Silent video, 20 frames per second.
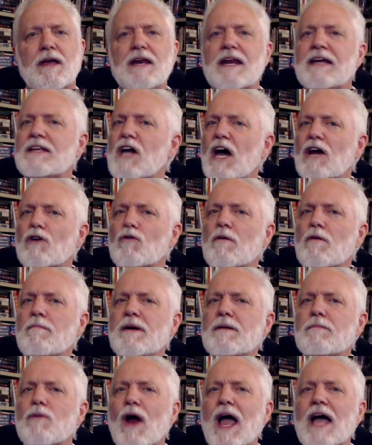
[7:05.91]
Now, you got to
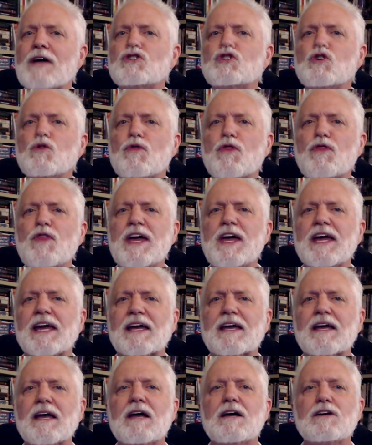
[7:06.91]
remember, as you
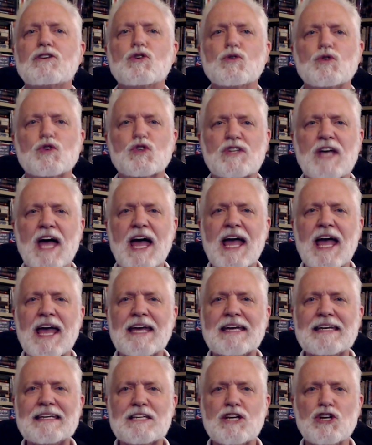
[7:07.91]
think, you
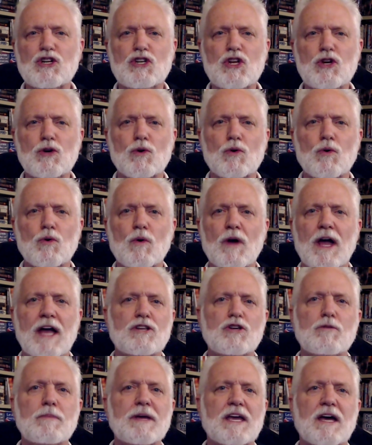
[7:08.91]
say, you do, and
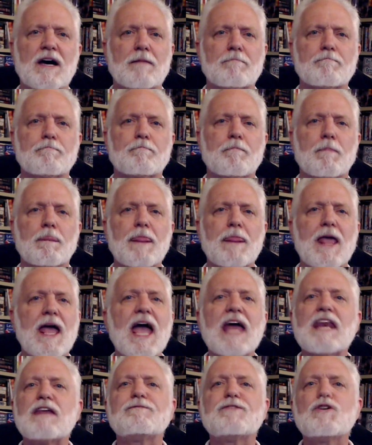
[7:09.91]
you become.
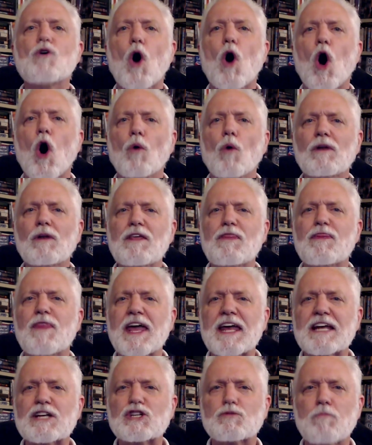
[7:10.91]
And if you only
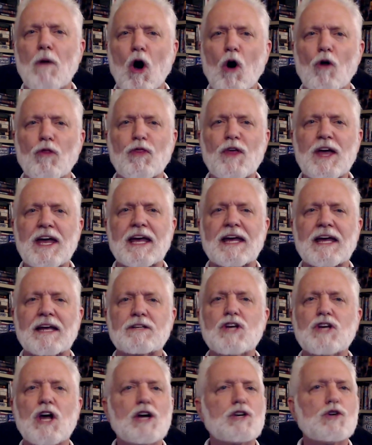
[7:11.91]
think small
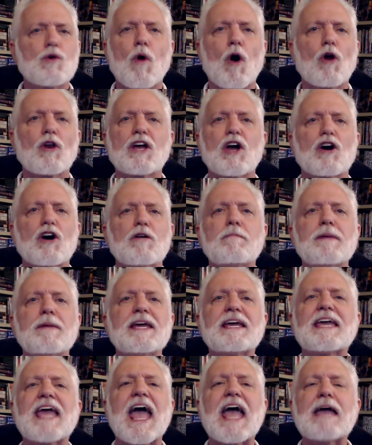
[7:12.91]
things, you're only going to be
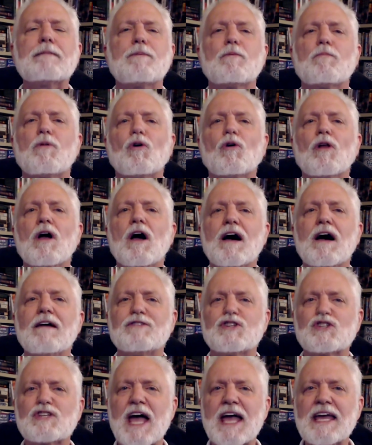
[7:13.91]
capable of
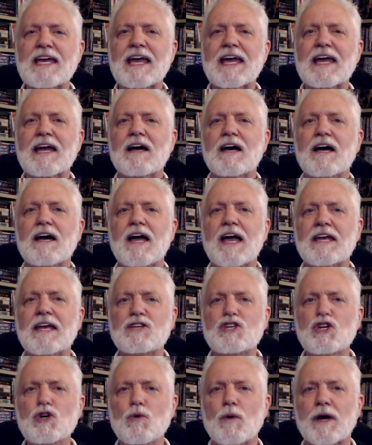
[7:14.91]
saying and
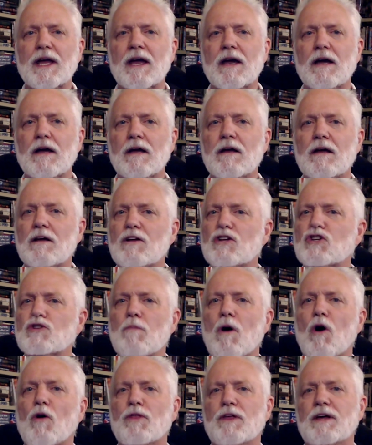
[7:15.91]
doing
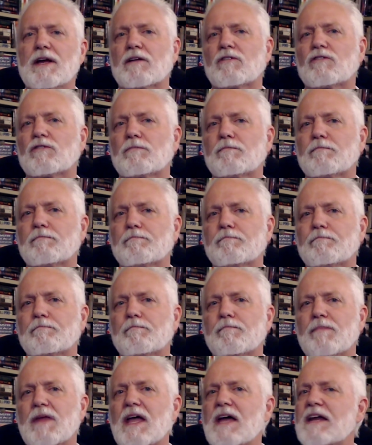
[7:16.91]
small things.
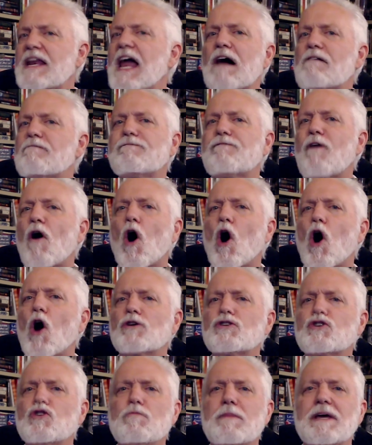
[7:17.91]
Now, far
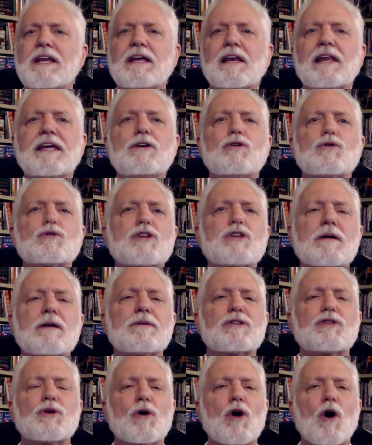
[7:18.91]
too many leaders
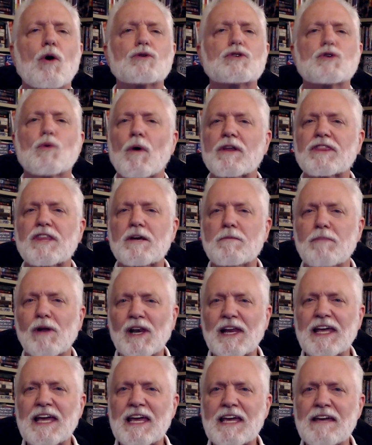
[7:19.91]
limit their goals to what they
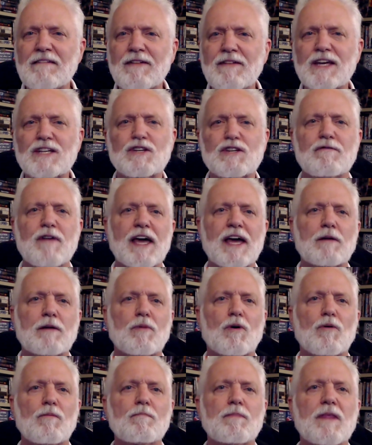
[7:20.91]
believe is
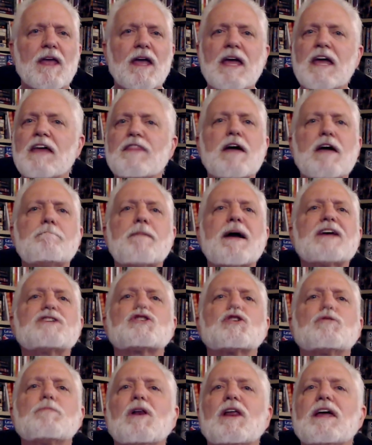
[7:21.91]
available. They base
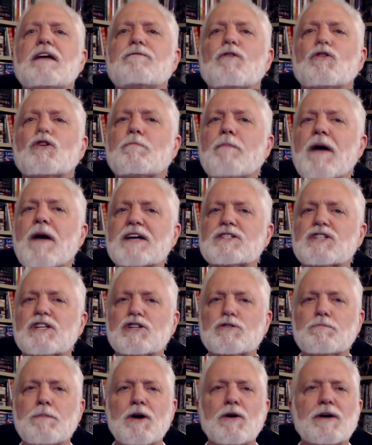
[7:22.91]
their belief on their past
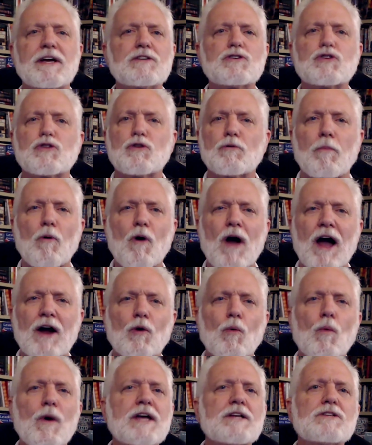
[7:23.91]
experience, their prior
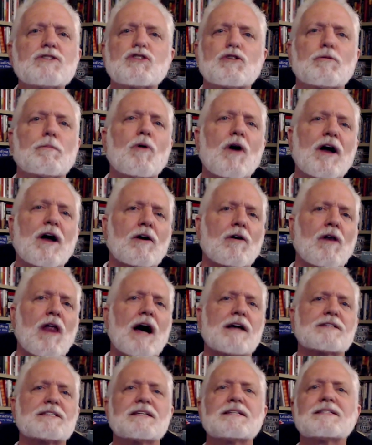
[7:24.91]
wins, their prior
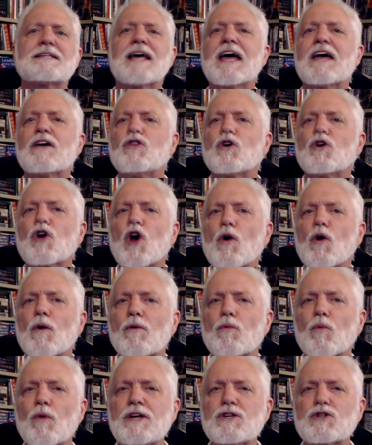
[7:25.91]
losses, their
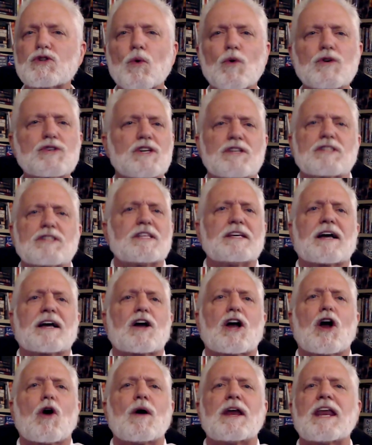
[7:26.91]
current resources, the
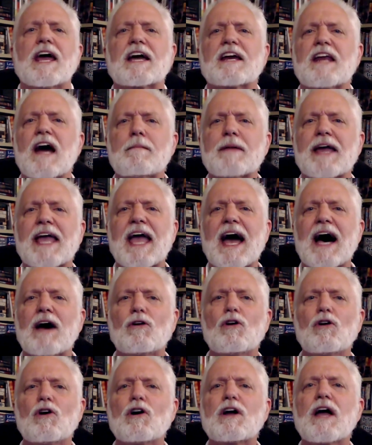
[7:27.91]
current economic
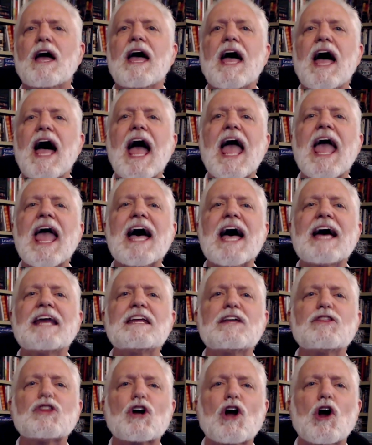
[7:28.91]
outlook,
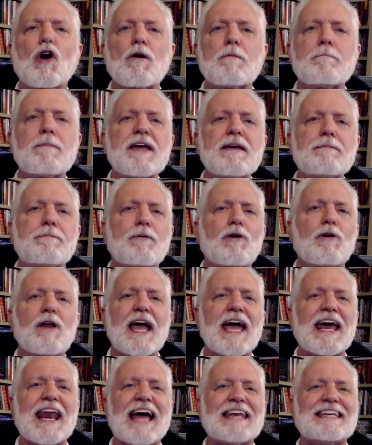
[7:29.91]
and the current people
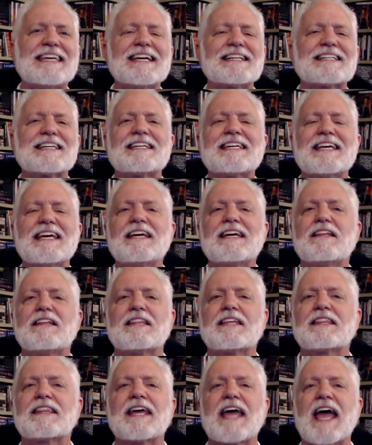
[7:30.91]
and identity
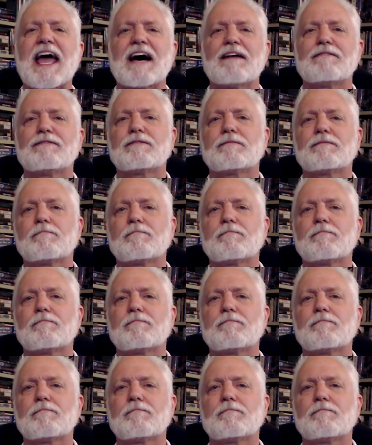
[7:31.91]
that they have.